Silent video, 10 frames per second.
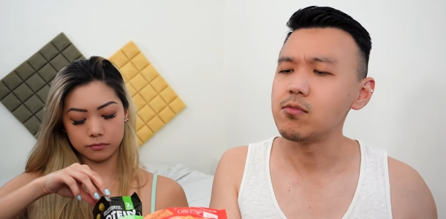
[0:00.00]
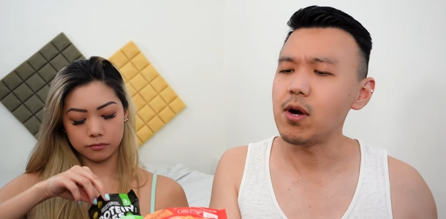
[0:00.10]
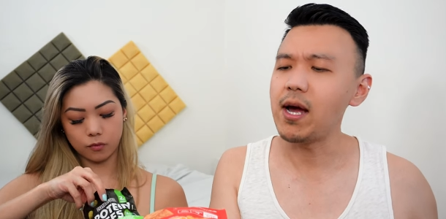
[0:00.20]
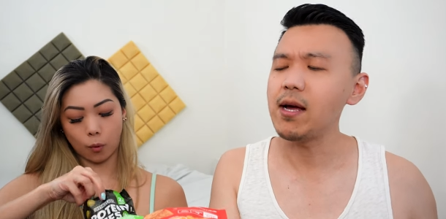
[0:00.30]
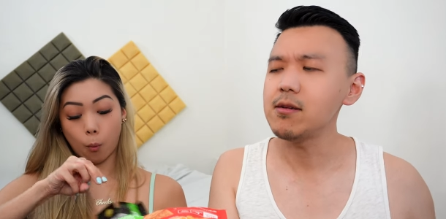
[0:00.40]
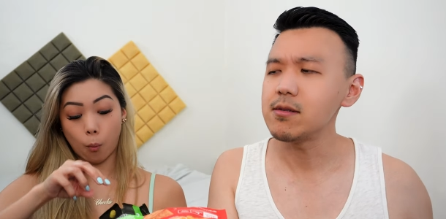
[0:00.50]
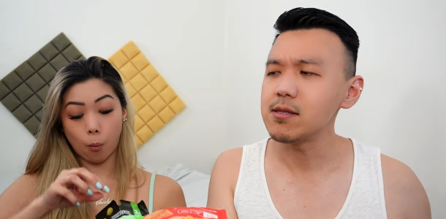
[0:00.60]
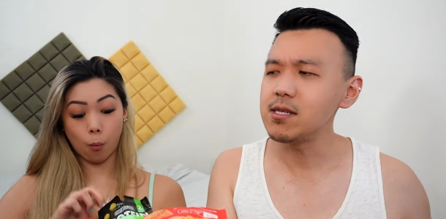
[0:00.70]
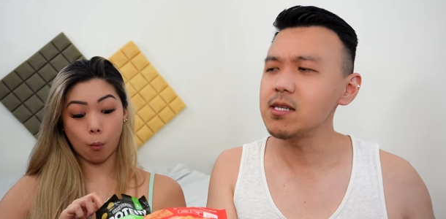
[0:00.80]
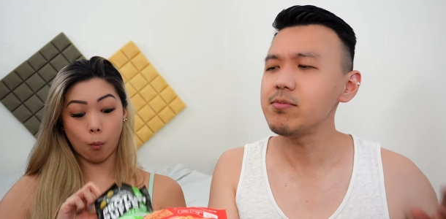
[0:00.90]
Speaker 1: right?
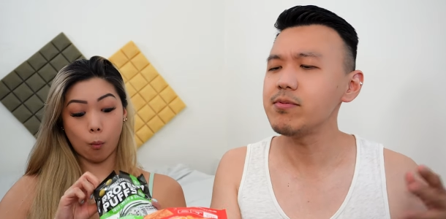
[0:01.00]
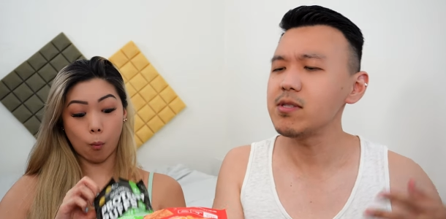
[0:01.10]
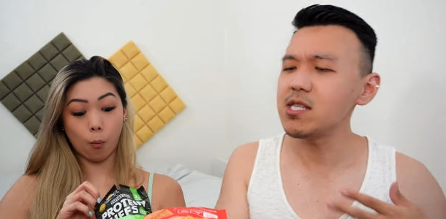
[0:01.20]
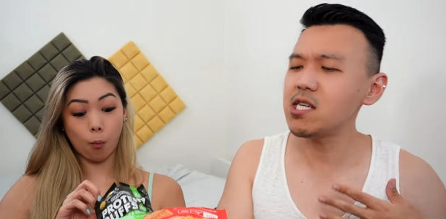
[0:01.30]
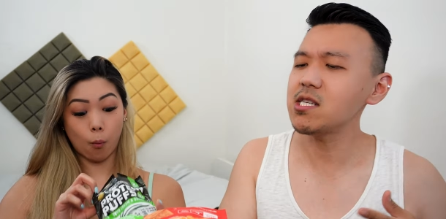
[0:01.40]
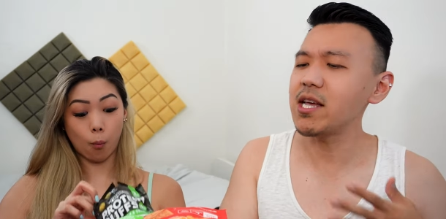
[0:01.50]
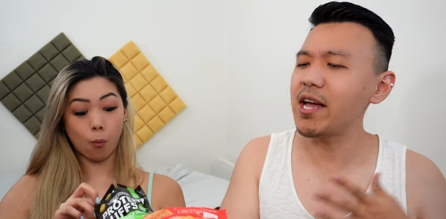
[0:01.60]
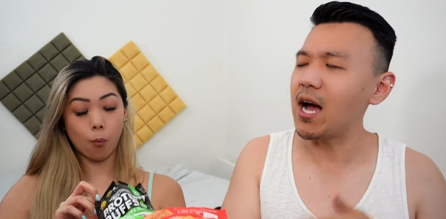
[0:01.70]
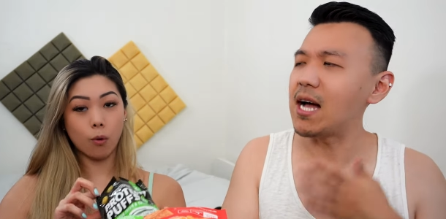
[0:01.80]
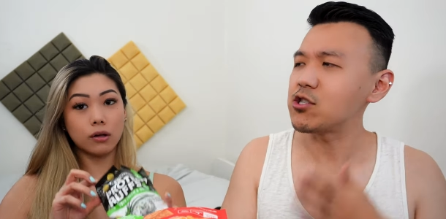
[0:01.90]
This this
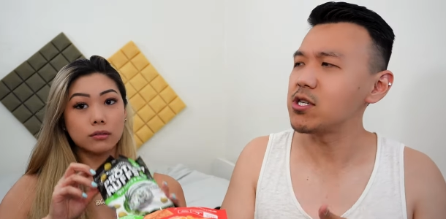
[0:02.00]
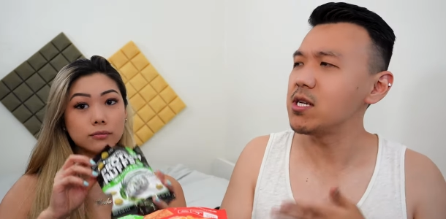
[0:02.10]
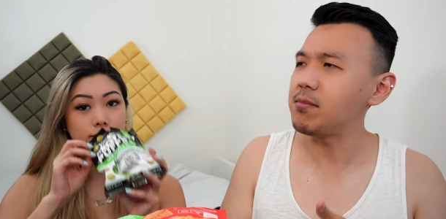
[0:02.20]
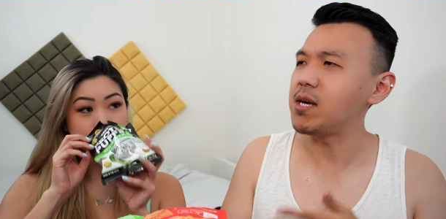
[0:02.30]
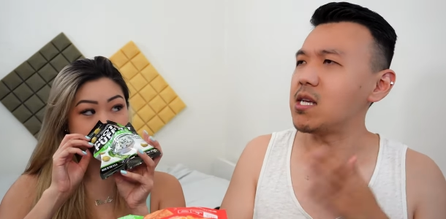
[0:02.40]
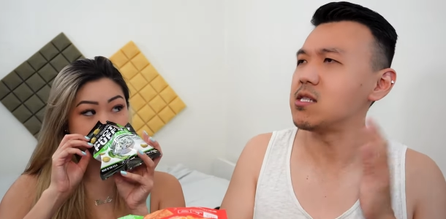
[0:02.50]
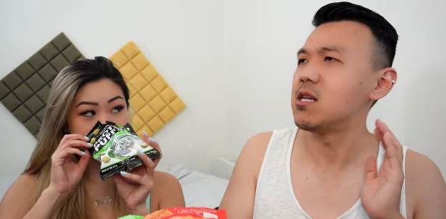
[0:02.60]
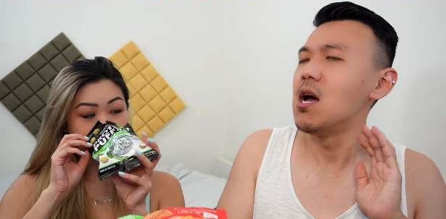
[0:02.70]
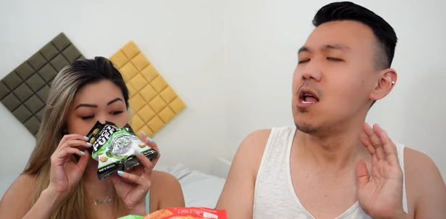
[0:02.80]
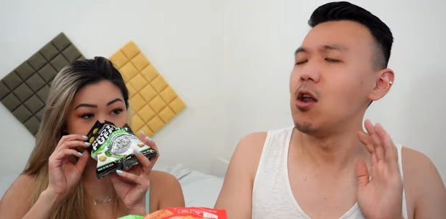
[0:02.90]
can actually mean
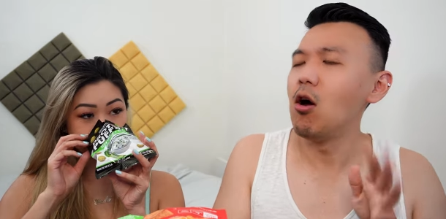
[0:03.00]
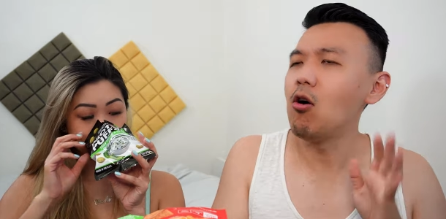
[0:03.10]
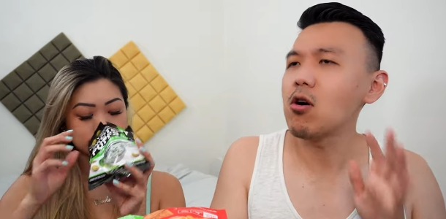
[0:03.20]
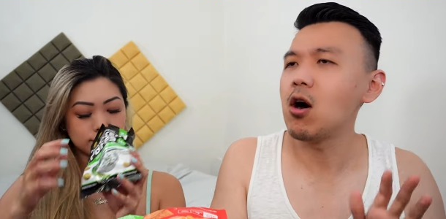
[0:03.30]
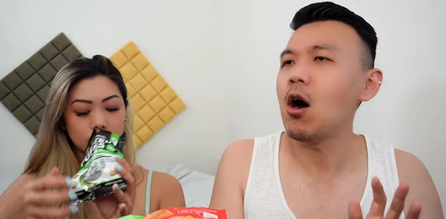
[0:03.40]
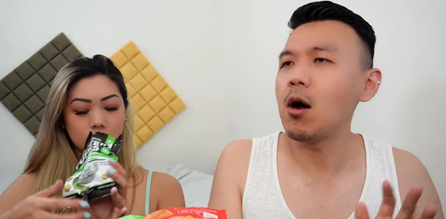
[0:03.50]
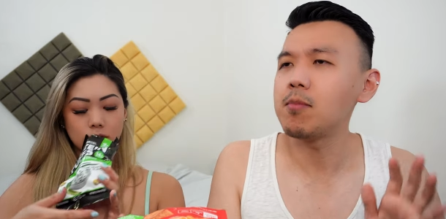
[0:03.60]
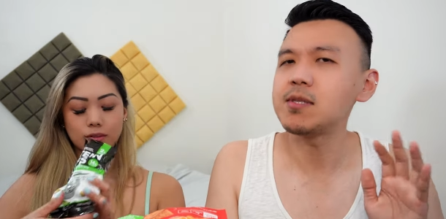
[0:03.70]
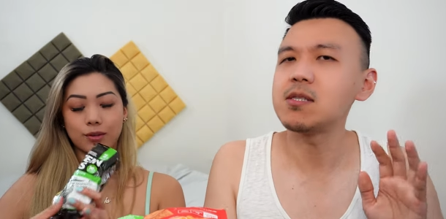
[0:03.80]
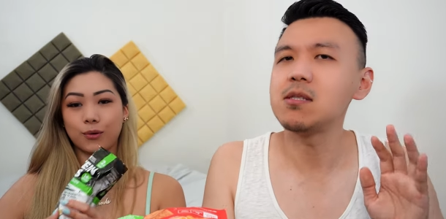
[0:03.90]
low
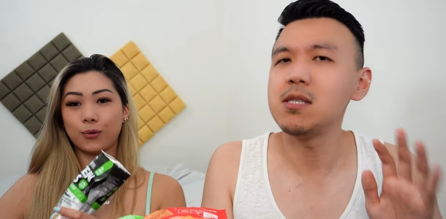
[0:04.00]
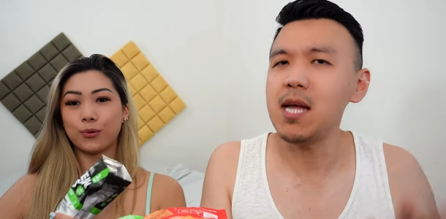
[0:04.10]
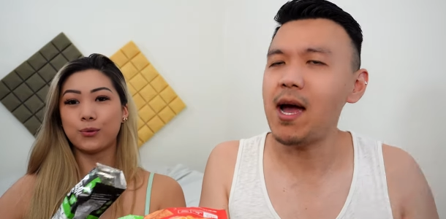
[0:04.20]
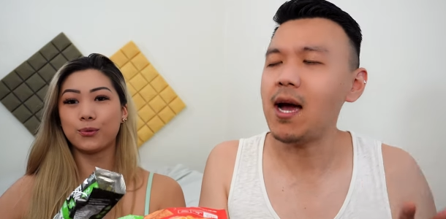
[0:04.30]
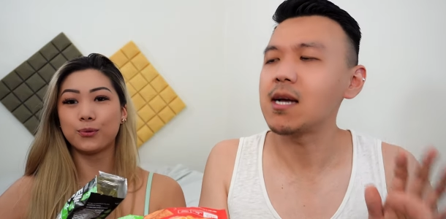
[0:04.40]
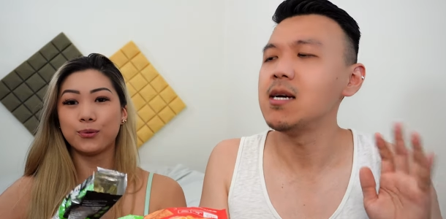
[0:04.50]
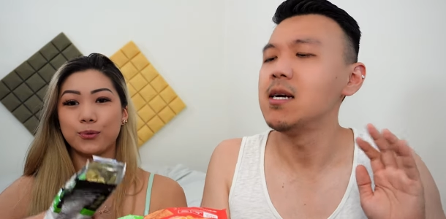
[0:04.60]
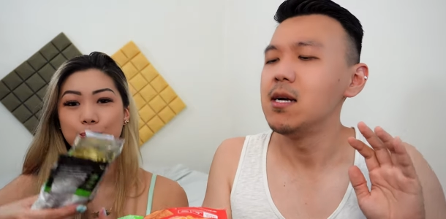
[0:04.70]
carb snack